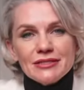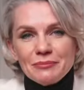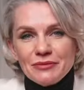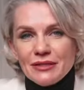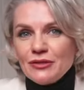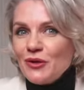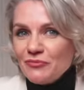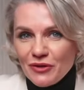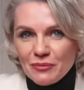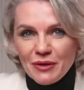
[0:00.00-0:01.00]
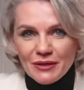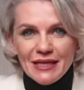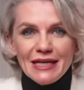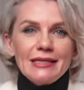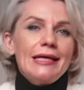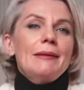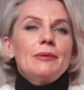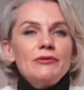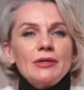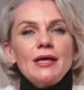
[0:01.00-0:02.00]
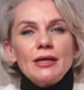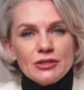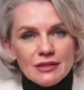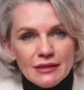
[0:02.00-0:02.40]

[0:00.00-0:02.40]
something novel about hand camouflage,